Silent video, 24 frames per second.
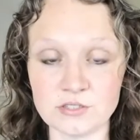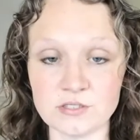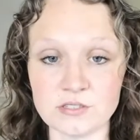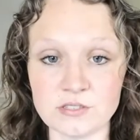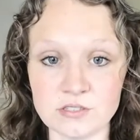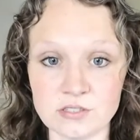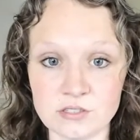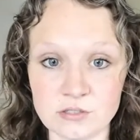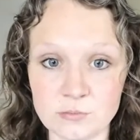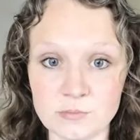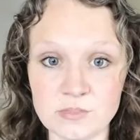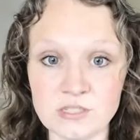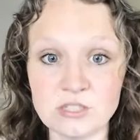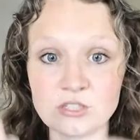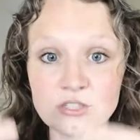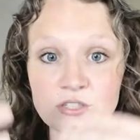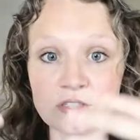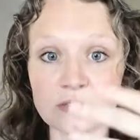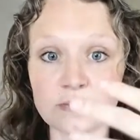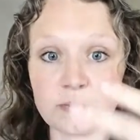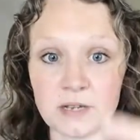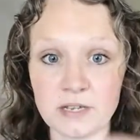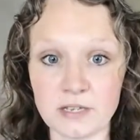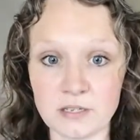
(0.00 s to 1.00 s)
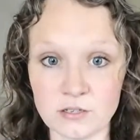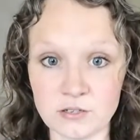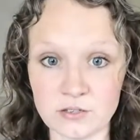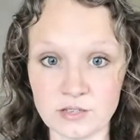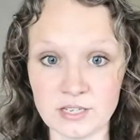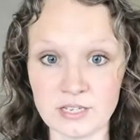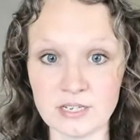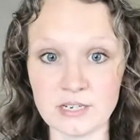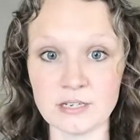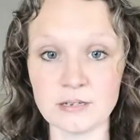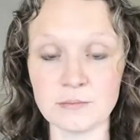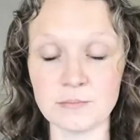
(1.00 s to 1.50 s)
This is me just
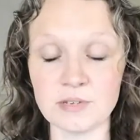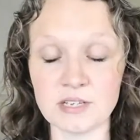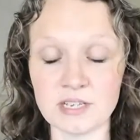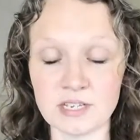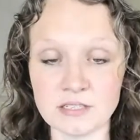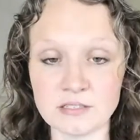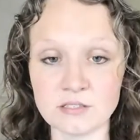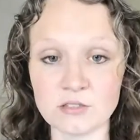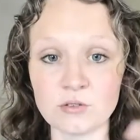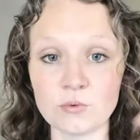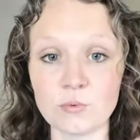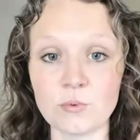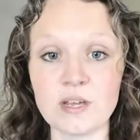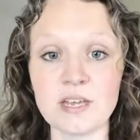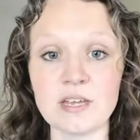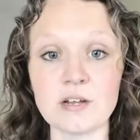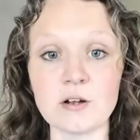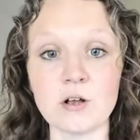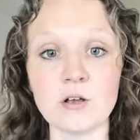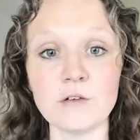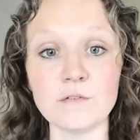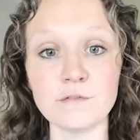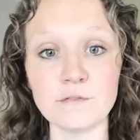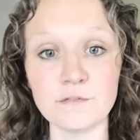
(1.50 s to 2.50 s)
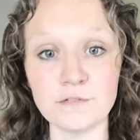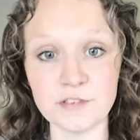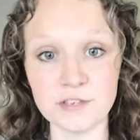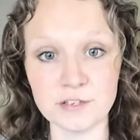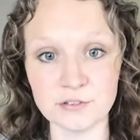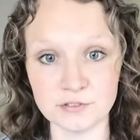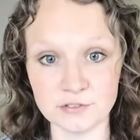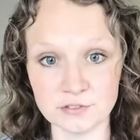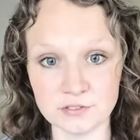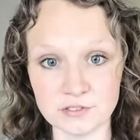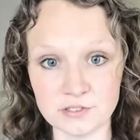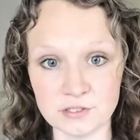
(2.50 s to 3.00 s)
speculating because of the way it all
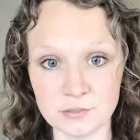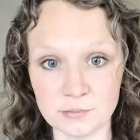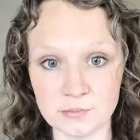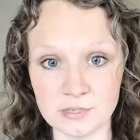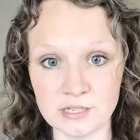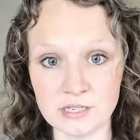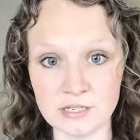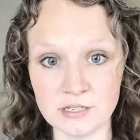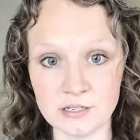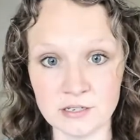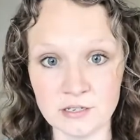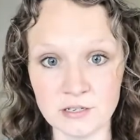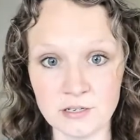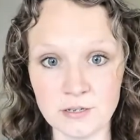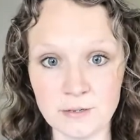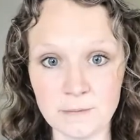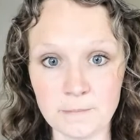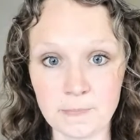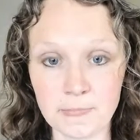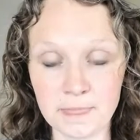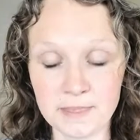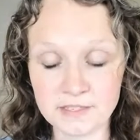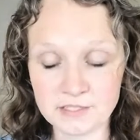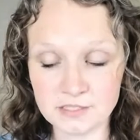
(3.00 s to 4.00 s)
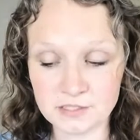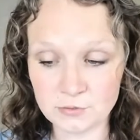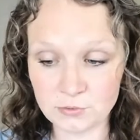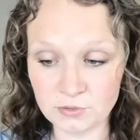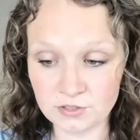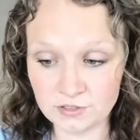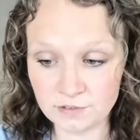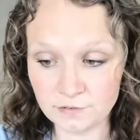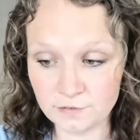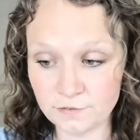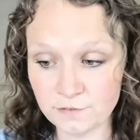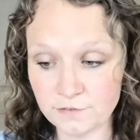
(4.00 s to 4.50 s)
feels to me this is
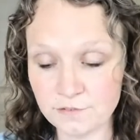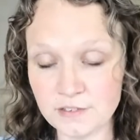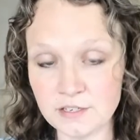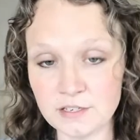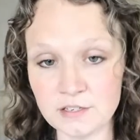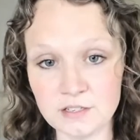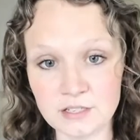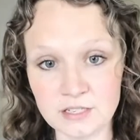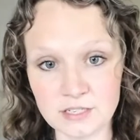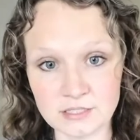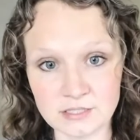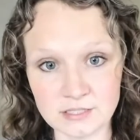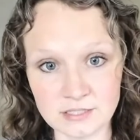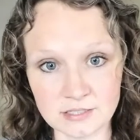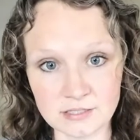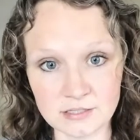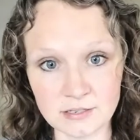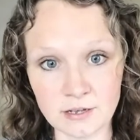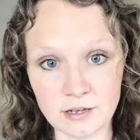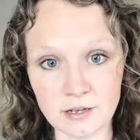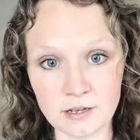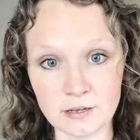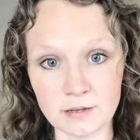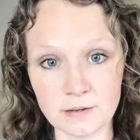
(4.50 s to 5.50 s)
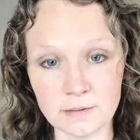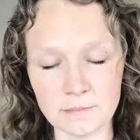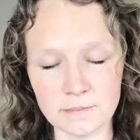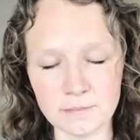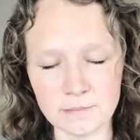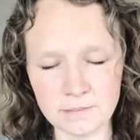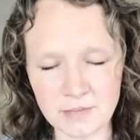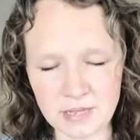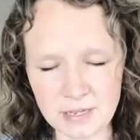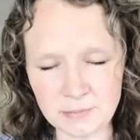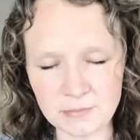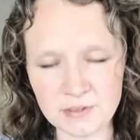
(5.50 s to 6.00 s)
what the feelings um,
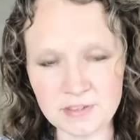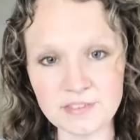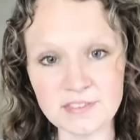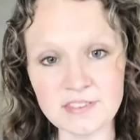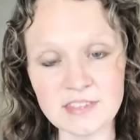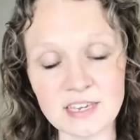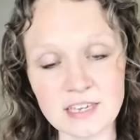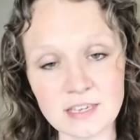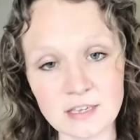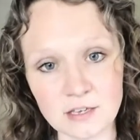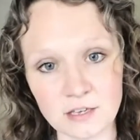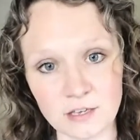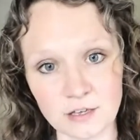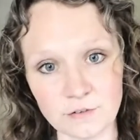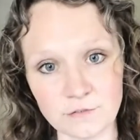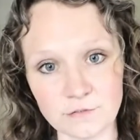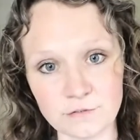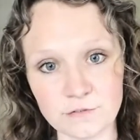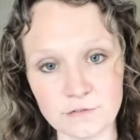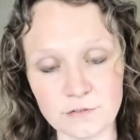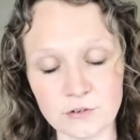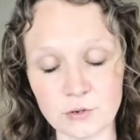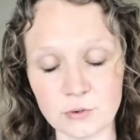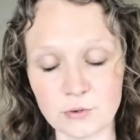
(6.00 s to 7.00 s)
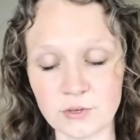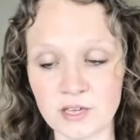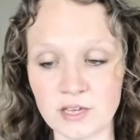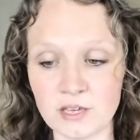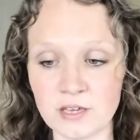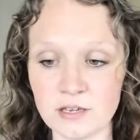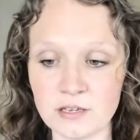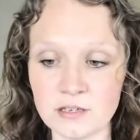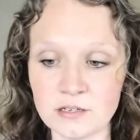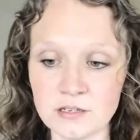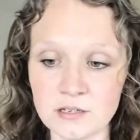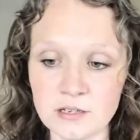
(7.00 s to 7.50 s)
make me think of,
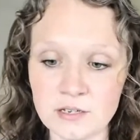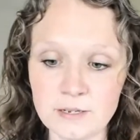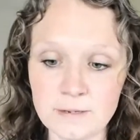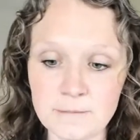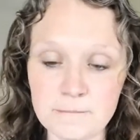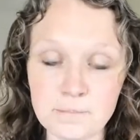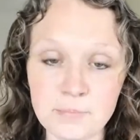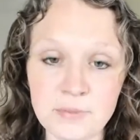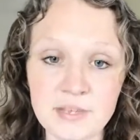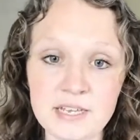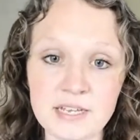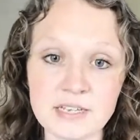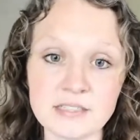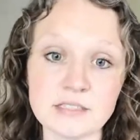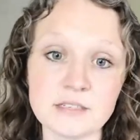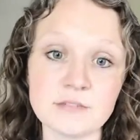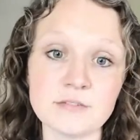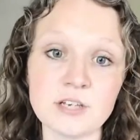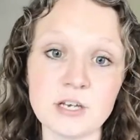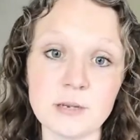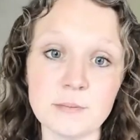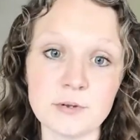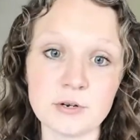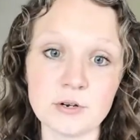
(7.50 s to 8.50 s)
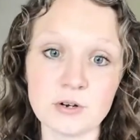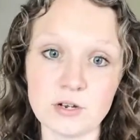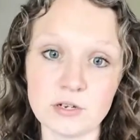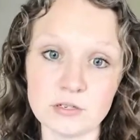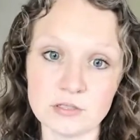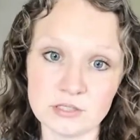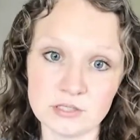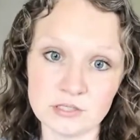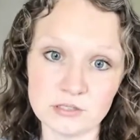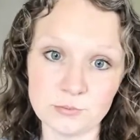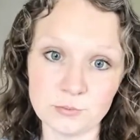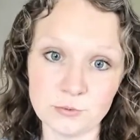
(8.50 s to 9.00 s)
okay? Because I've come
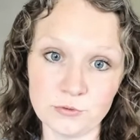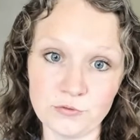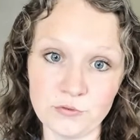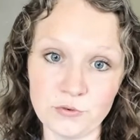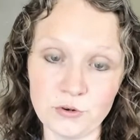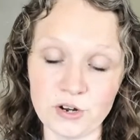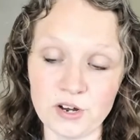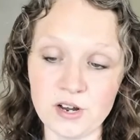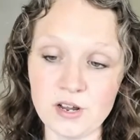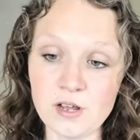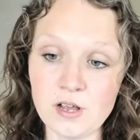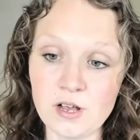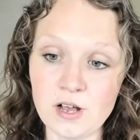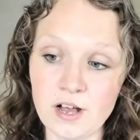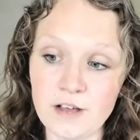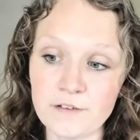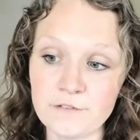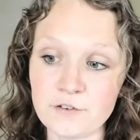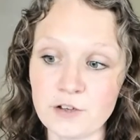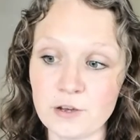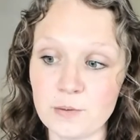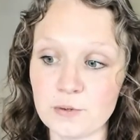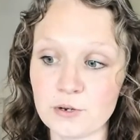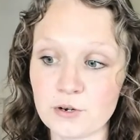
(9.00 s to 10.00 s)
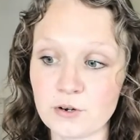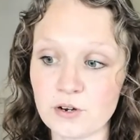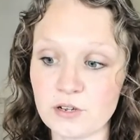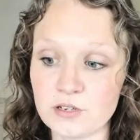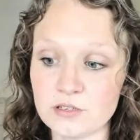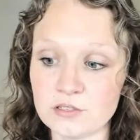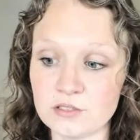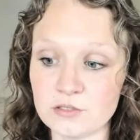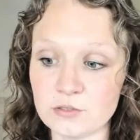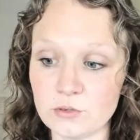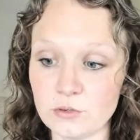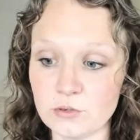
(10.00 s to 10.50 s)
across this before. I've come
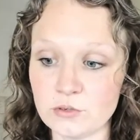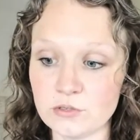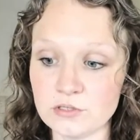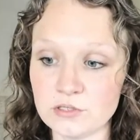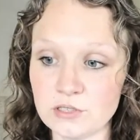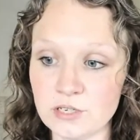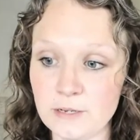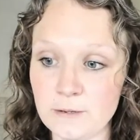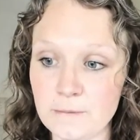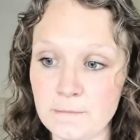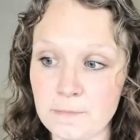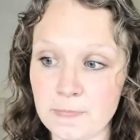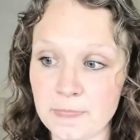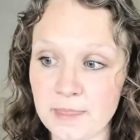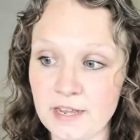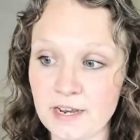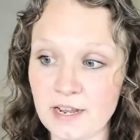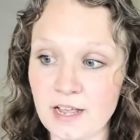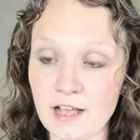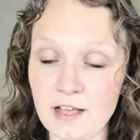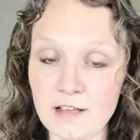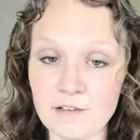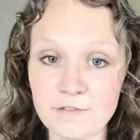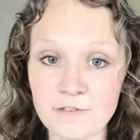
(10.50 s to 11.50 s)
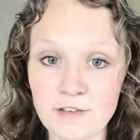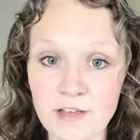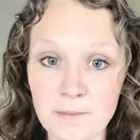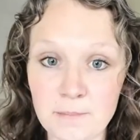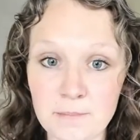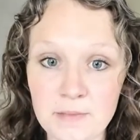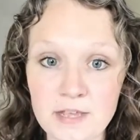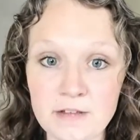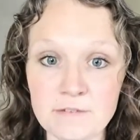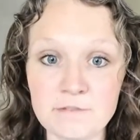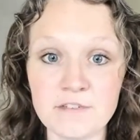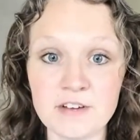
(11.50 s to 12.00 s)
across souls that have
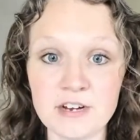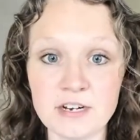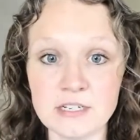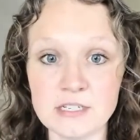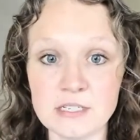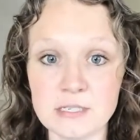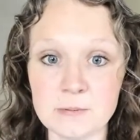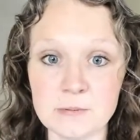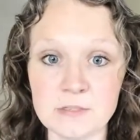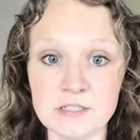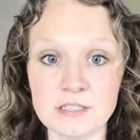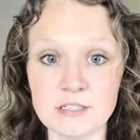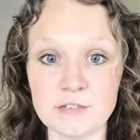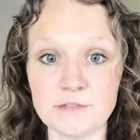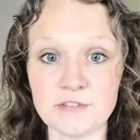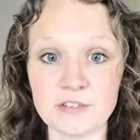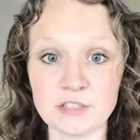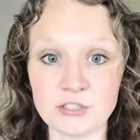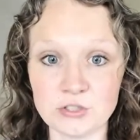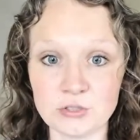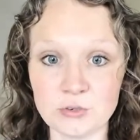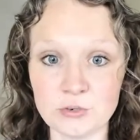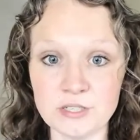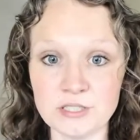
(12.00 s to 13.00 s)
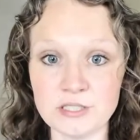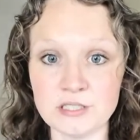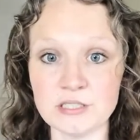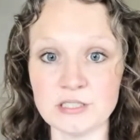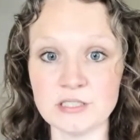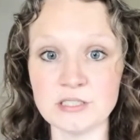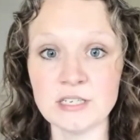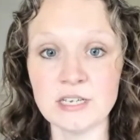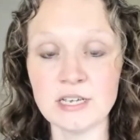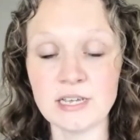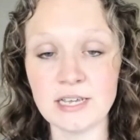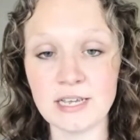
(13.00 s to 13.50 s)
made very specific
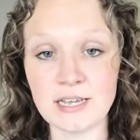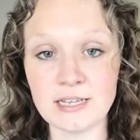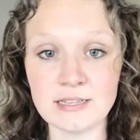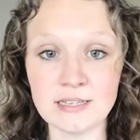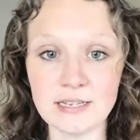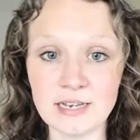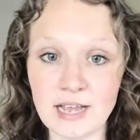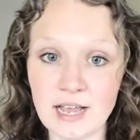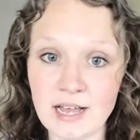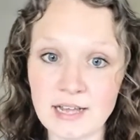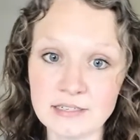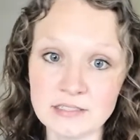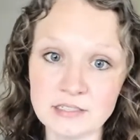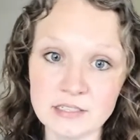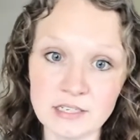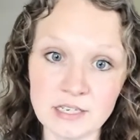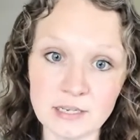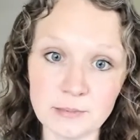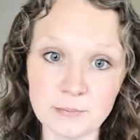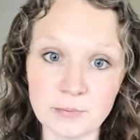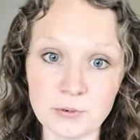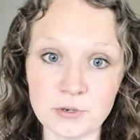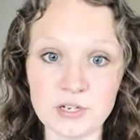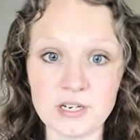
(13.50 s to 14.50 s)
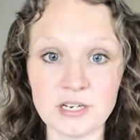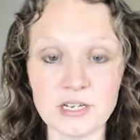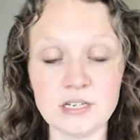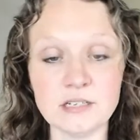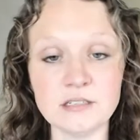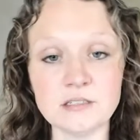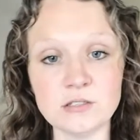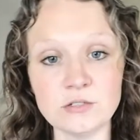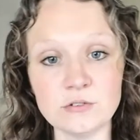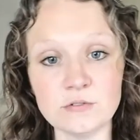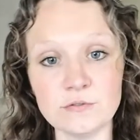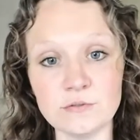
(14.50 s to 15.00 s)
choices and then had to get put
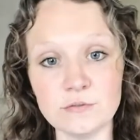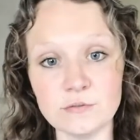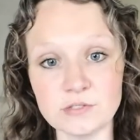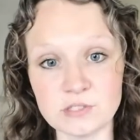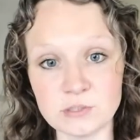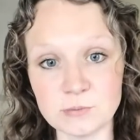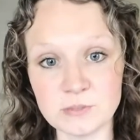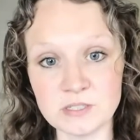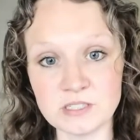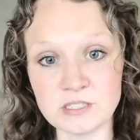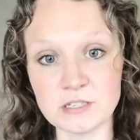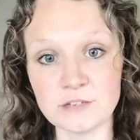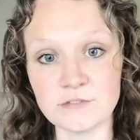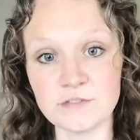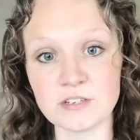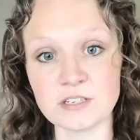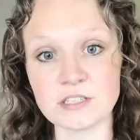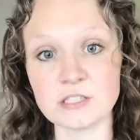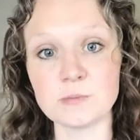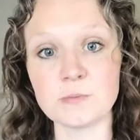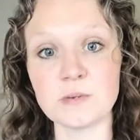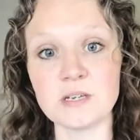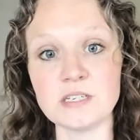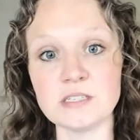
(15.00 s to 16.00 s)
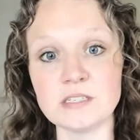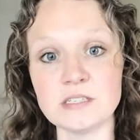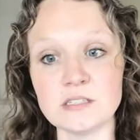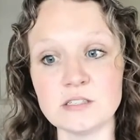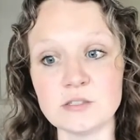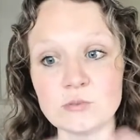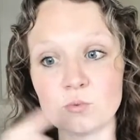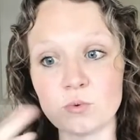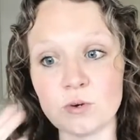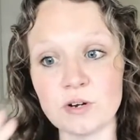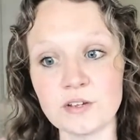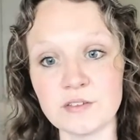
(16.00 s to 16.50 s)
into specific
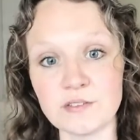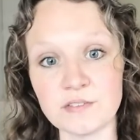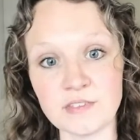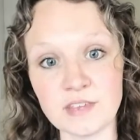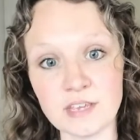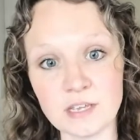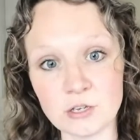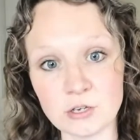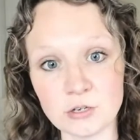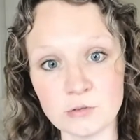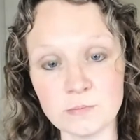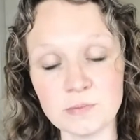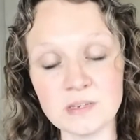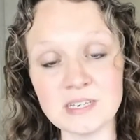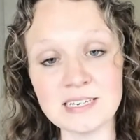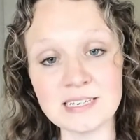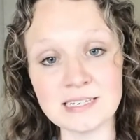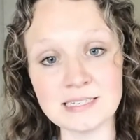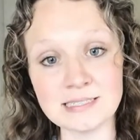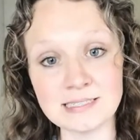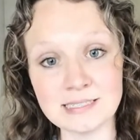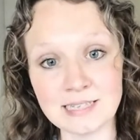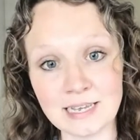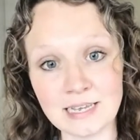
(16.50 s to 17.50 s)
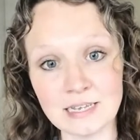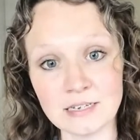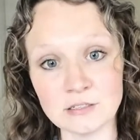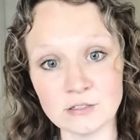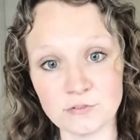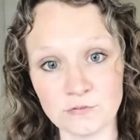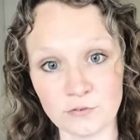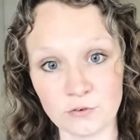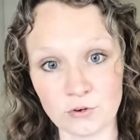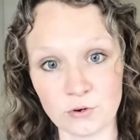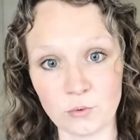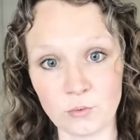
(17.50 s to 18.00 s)
spaces where they could be contained
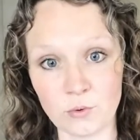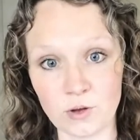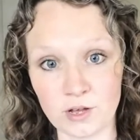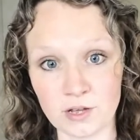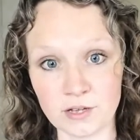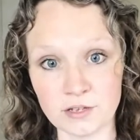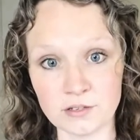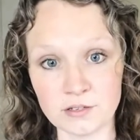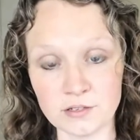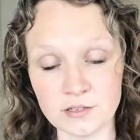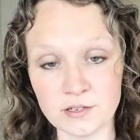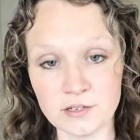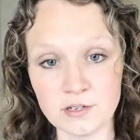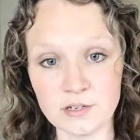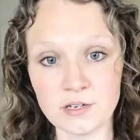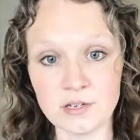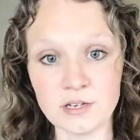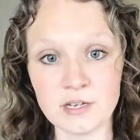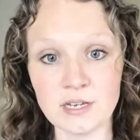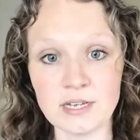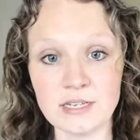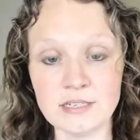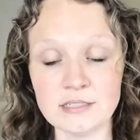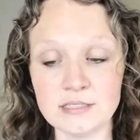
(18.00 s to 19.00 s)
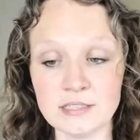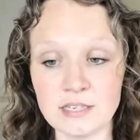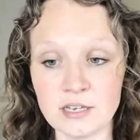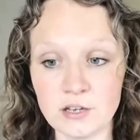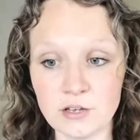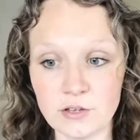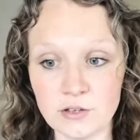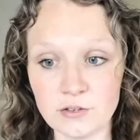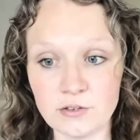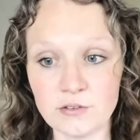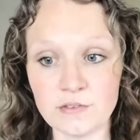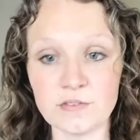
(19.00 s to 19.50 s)
for a while
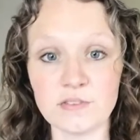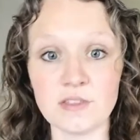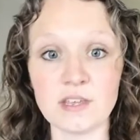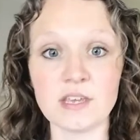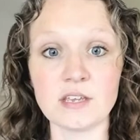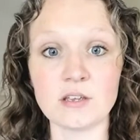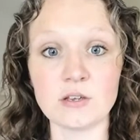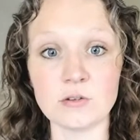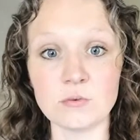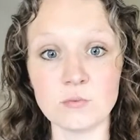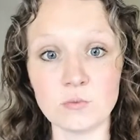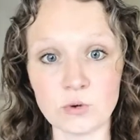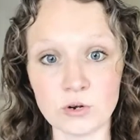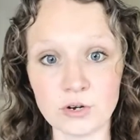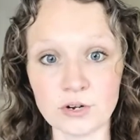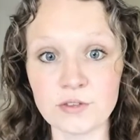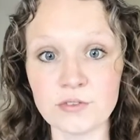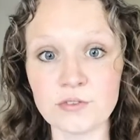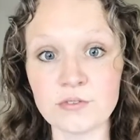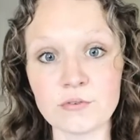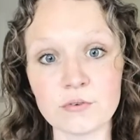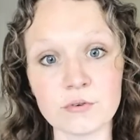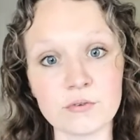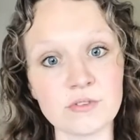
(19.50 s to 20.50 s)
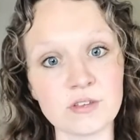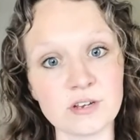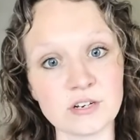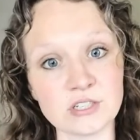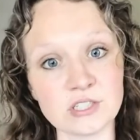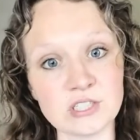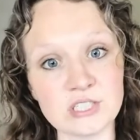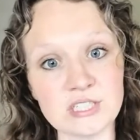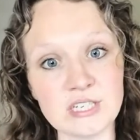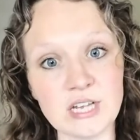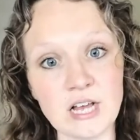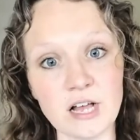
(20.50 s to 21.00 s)
until they could work through their
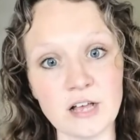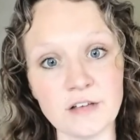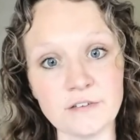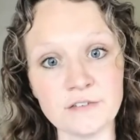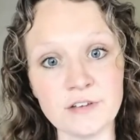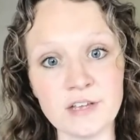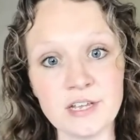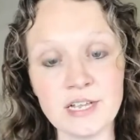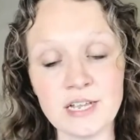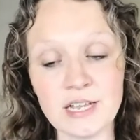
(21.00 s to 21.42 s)
stuff.